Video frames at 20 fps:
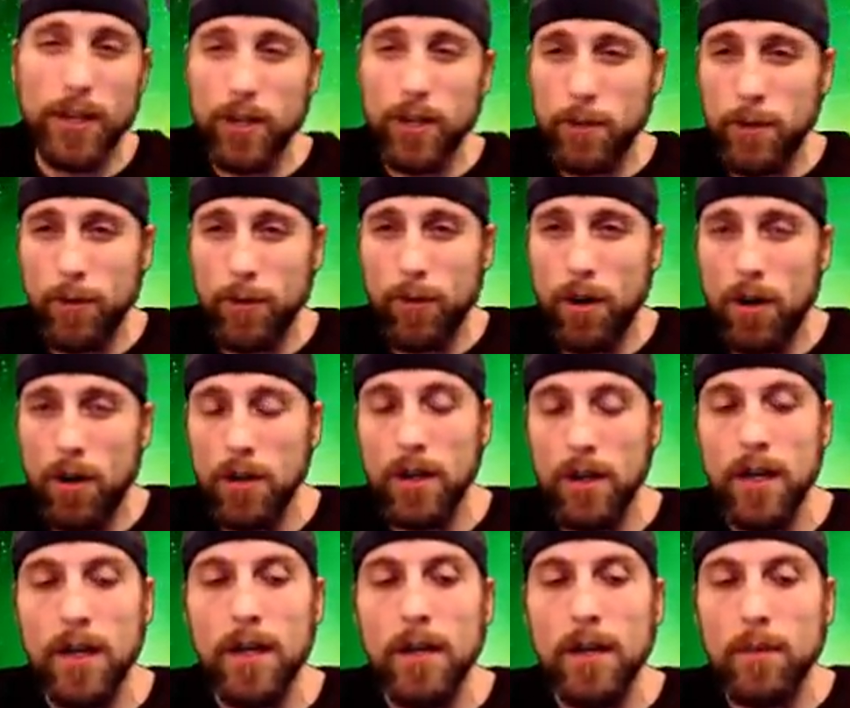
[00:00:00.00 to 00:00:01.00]
could be wrong,
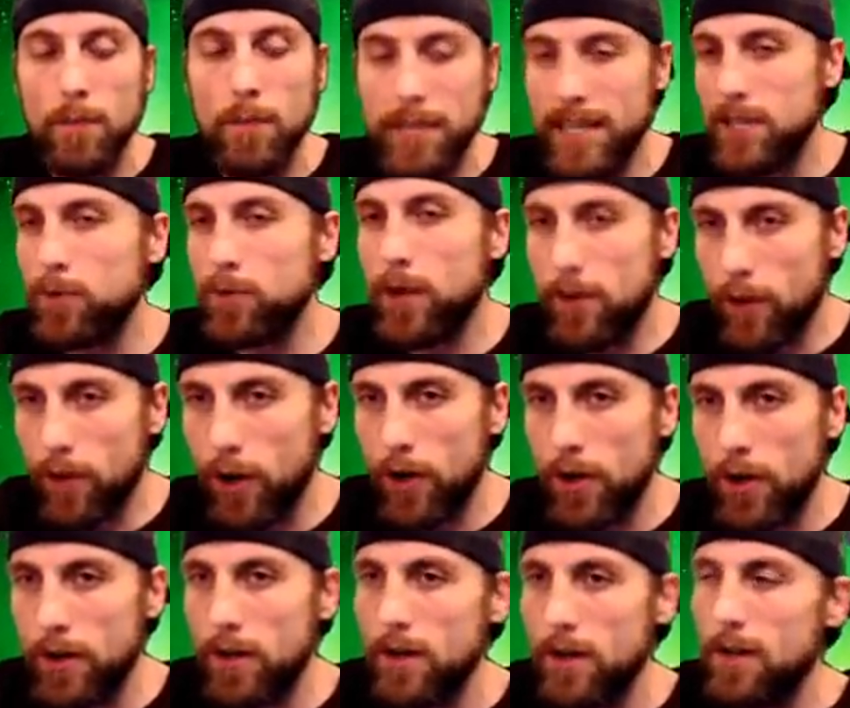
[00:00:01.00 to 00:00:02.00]
but that's what I've
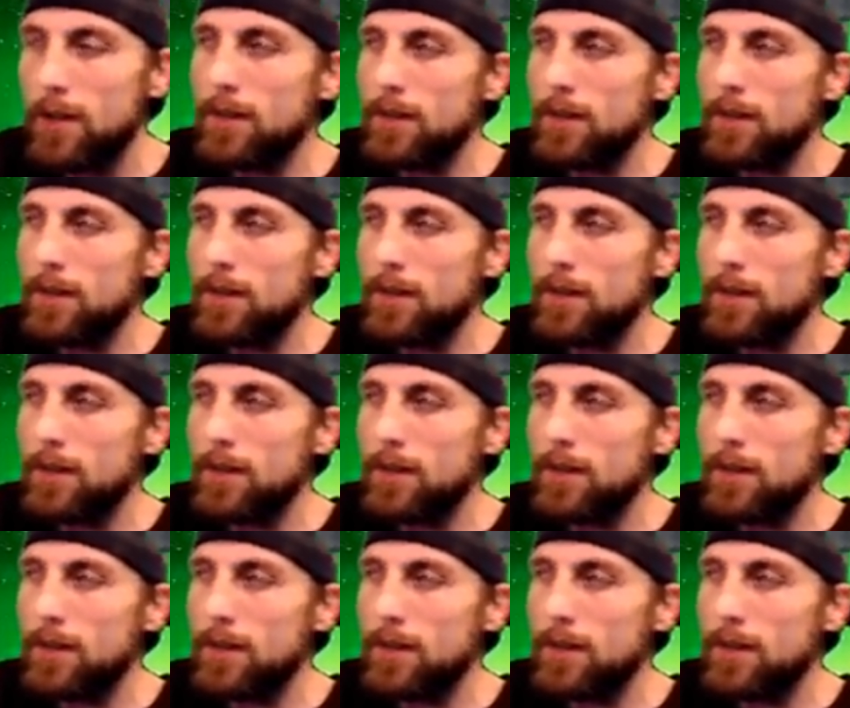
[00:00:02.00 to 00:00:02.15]
heard.